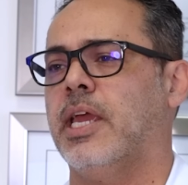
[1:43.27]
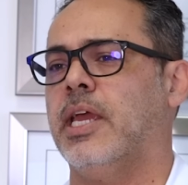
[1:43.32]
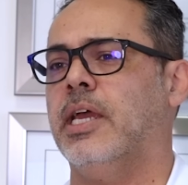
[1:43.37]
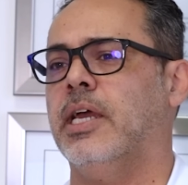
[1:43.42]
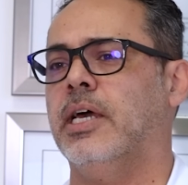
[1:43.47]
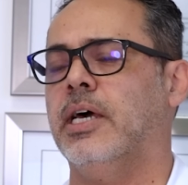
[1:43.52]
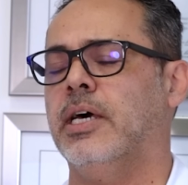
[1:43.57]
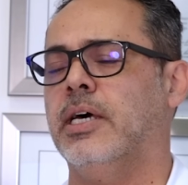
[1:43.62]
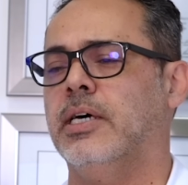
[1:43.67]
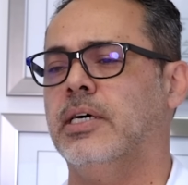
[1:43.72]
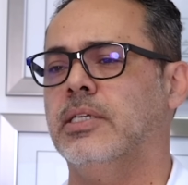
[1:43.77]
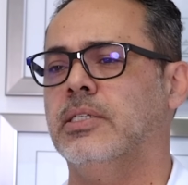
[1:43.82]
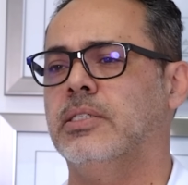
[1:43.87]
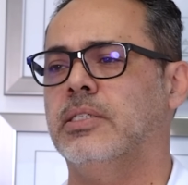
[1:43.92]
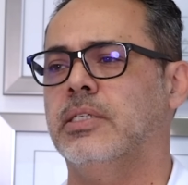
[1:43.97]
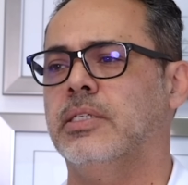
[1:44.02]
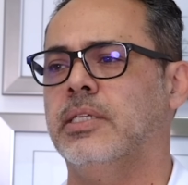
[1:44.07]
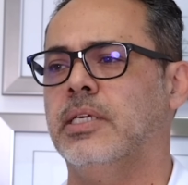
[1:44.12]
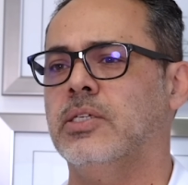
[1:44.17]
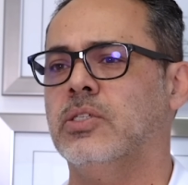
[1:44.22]

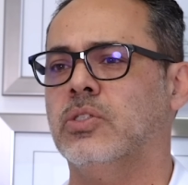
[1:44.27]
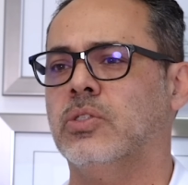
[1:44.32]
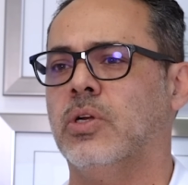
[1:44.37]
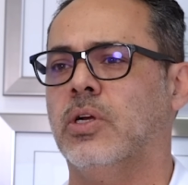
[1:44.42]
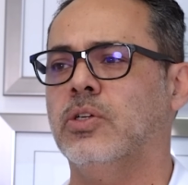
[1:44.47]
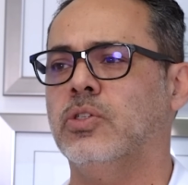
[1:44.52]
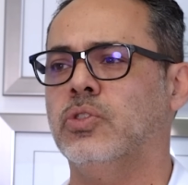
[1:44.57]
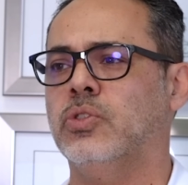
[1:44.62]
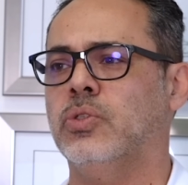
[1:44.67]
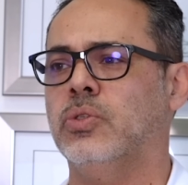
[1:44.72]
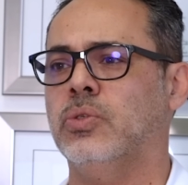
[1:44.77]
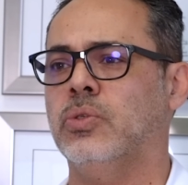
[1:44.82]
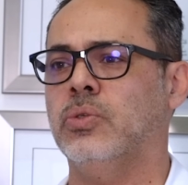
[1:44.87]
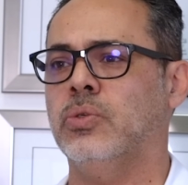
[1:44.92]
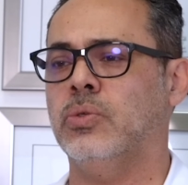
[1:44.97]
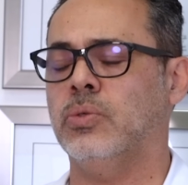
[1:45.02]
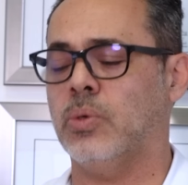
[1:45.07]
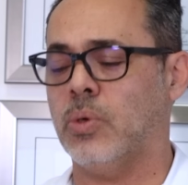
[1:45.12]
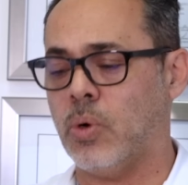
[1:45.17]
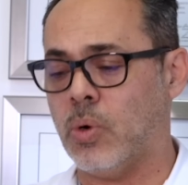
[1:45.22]
And they start
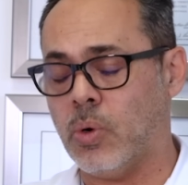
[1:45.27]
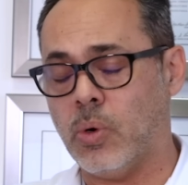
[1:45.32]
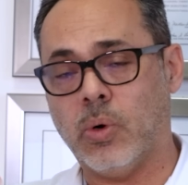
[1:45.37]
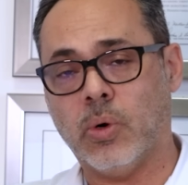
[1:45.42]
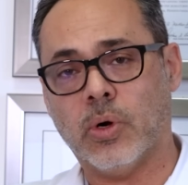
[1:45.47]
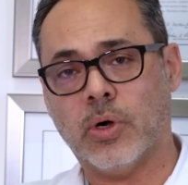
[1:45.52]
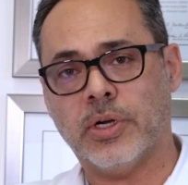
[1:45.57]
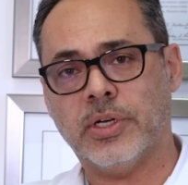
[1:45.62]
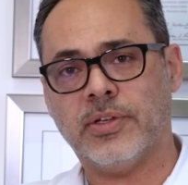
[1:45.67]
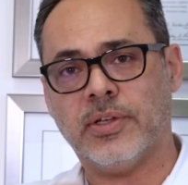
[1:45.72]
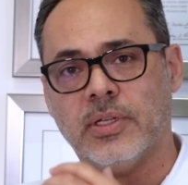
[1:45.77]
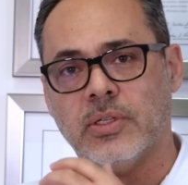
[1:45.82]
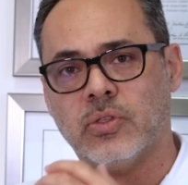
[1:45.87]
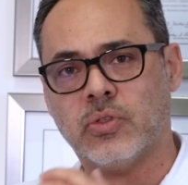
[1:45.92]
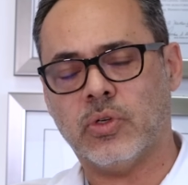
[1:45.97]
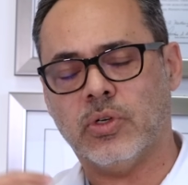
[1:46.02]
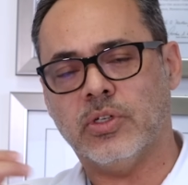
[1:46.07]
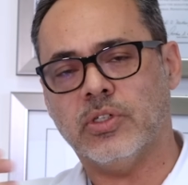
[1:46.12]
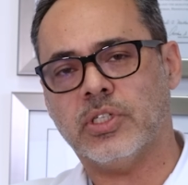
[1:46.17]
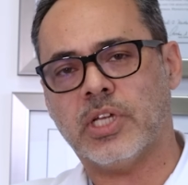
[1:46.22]
to hoard
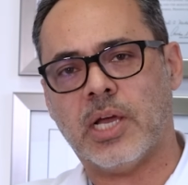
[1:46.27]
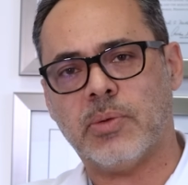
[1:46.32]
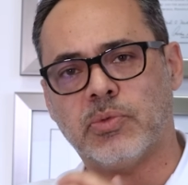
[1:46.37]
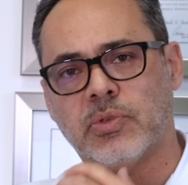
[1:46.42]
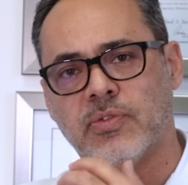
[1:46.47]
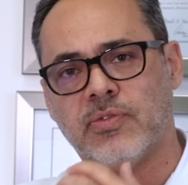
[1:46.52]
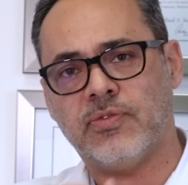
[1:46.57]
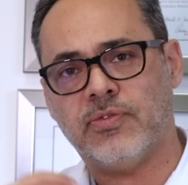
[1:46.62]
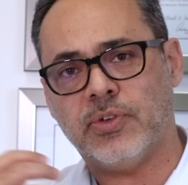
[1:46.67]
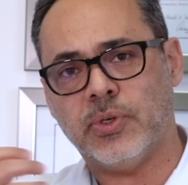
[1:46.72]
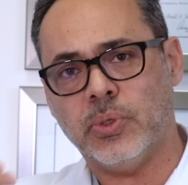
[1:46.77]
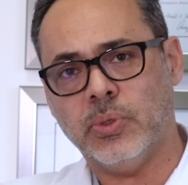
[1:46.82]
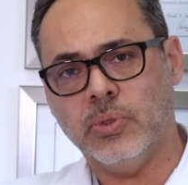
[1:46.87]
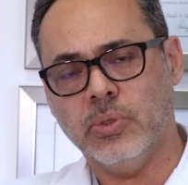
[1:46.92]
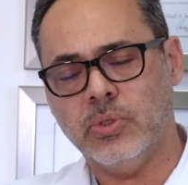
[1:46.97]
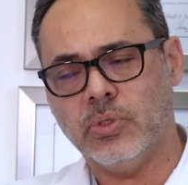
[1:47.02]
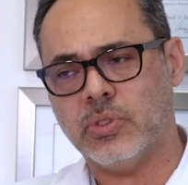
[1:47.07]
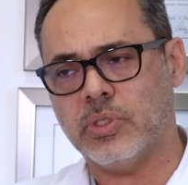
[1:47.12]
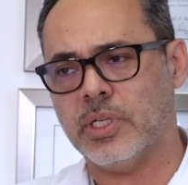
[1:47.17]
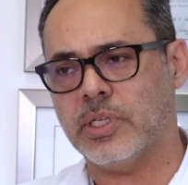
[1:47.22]
certain types of
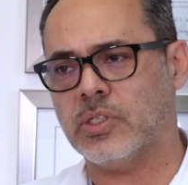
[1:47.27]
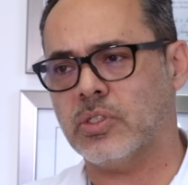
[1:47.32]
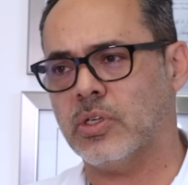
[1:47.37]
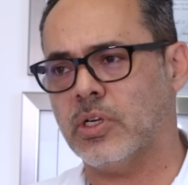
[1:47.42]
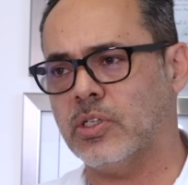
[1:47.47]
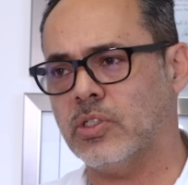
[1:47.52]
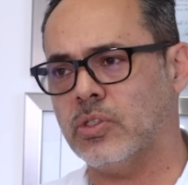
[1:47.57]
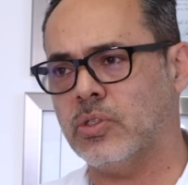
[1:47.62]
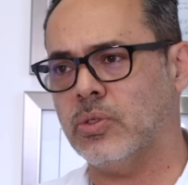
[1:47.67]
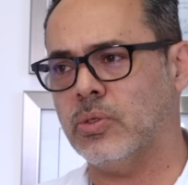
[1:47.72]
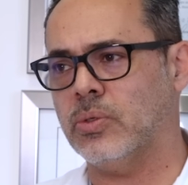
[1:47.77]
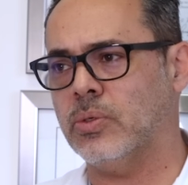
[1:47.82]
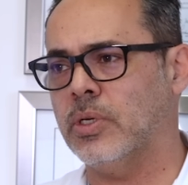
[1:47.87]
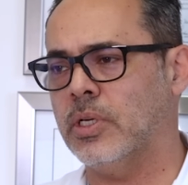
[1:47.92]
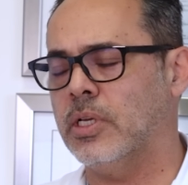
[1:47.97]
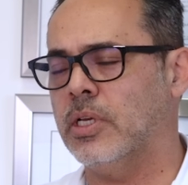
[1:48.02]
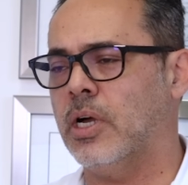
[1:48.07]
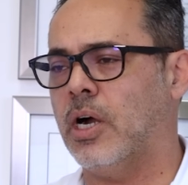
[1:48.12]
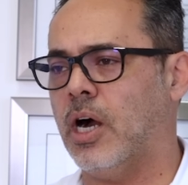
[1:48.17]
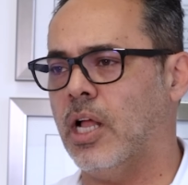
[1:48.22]
foods. They start to
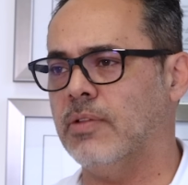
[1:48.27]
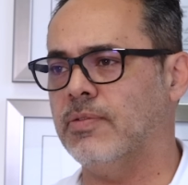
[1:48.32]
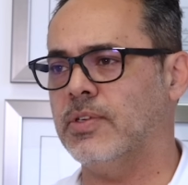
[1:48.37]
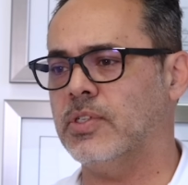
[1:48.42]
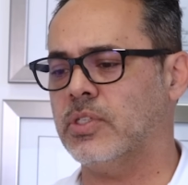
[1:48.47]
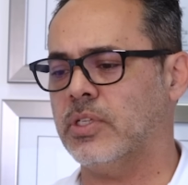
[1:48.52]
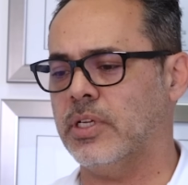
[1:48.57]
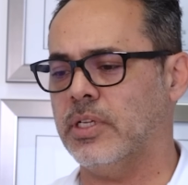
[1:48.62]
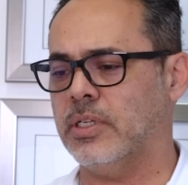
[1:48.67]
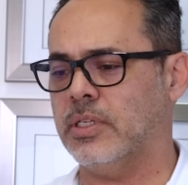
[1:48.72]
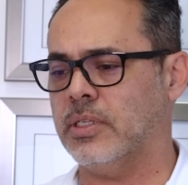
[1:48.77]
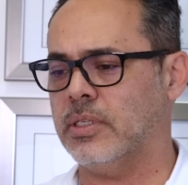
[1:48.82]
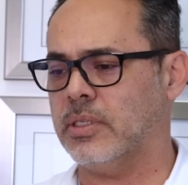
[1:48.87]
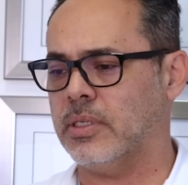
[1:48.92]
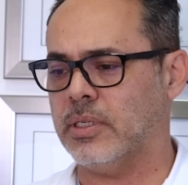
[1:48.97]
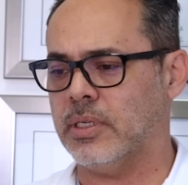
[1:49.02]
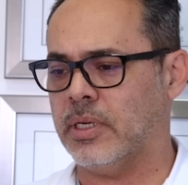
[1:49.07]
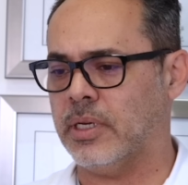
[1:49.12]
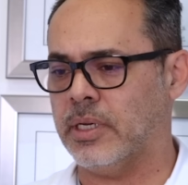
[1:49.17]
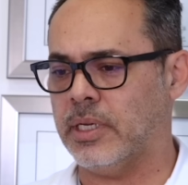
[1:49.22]
all of a sudden
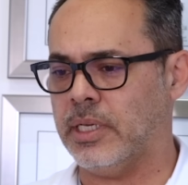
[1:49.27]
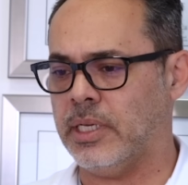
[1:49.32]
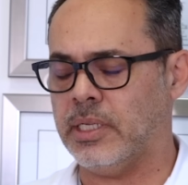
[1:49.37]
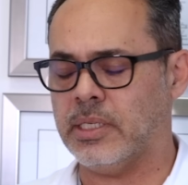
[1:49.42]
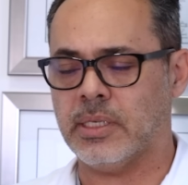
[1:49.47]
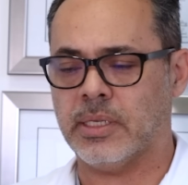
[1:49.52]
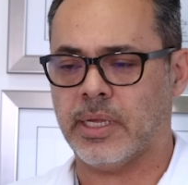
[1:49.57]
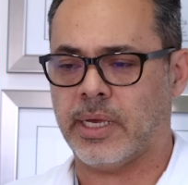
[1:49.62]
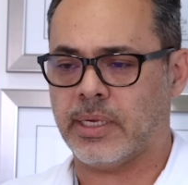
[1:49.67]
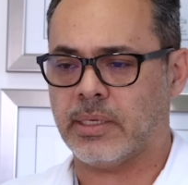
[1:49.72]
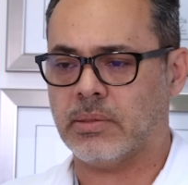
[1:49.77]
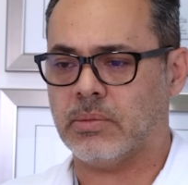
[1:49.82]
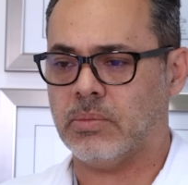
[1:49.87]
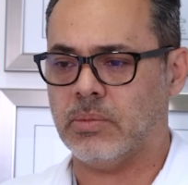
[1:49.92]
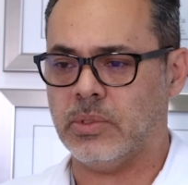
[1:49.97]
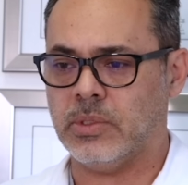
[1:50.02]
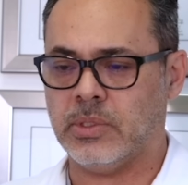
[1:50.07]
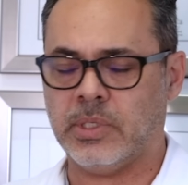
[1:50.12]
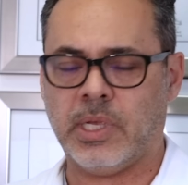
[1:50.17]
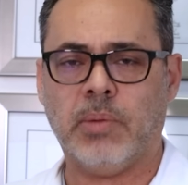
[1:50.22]
uh, eat like
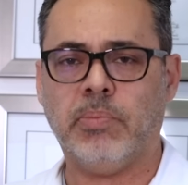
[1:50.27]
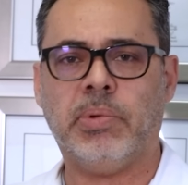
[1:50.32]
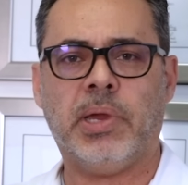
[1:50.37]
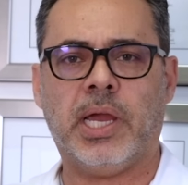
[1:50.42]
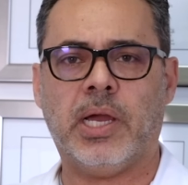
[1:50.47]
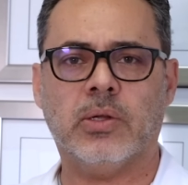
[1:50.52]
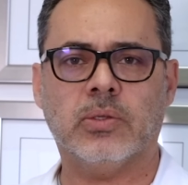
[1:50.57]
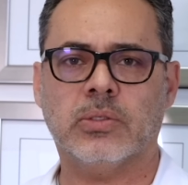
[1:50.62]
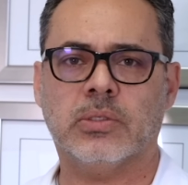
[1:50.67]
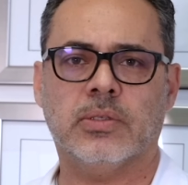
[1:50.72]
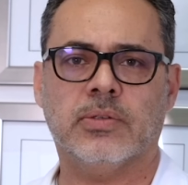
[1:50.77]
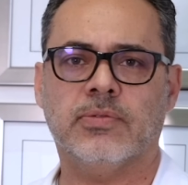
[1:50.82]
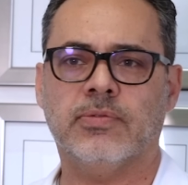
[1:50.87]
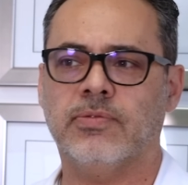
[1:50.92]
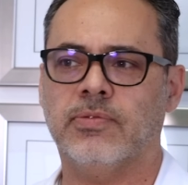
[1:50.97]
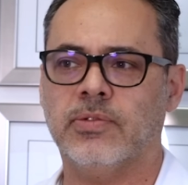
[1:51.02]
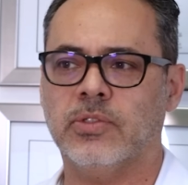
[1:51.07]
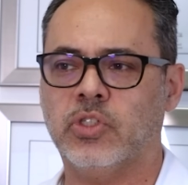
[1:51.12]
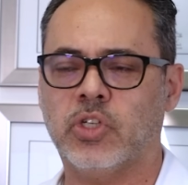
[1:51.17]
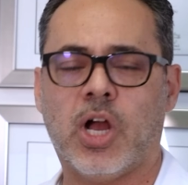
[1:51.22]
ten pounds
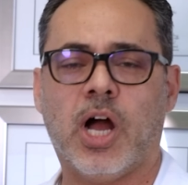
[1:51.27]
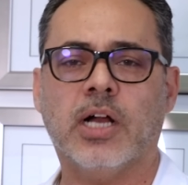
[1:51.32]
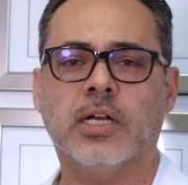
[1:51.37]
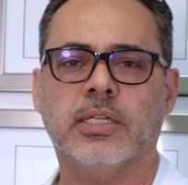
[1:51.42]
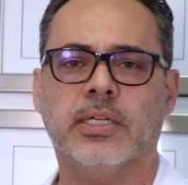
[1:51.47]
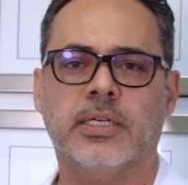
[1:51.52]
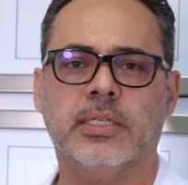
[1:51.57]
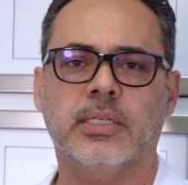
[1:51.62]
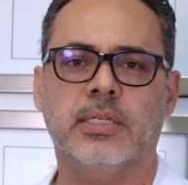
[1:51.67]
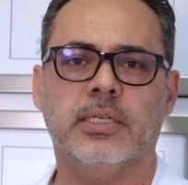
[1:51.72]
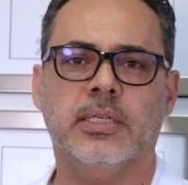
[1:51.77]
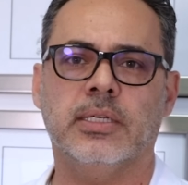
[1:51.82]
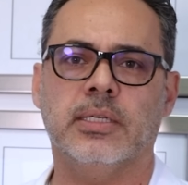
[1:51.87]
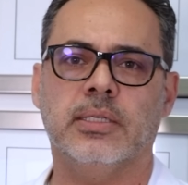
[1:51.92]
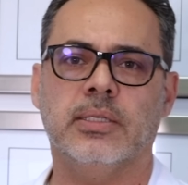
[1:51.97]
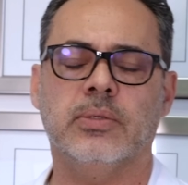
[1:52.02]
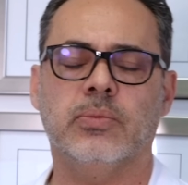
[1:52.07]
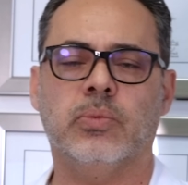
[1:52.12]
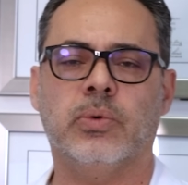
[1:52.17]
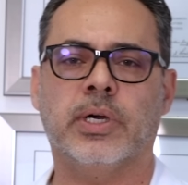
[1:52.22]
of chocolate
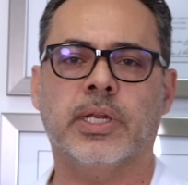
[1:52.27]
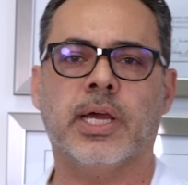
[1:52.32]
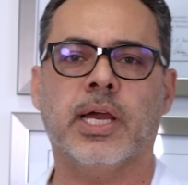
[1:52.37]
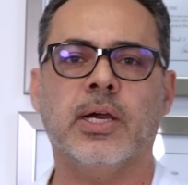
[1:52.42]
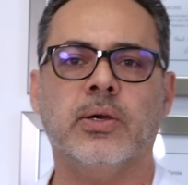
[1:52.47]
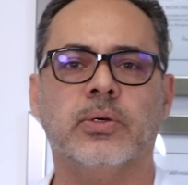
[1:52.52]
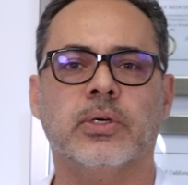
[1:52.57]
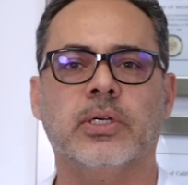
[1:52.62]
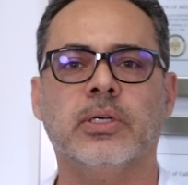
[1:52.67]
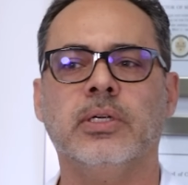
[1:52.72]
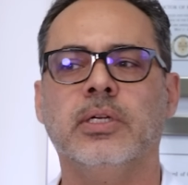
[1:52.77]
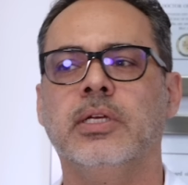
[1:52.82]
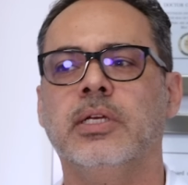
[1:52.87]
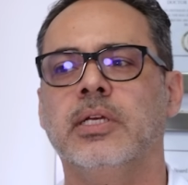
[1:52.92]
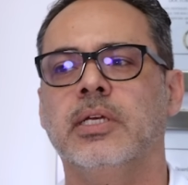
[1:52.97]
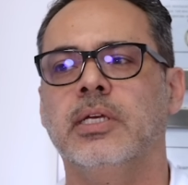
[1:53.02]
in one hour.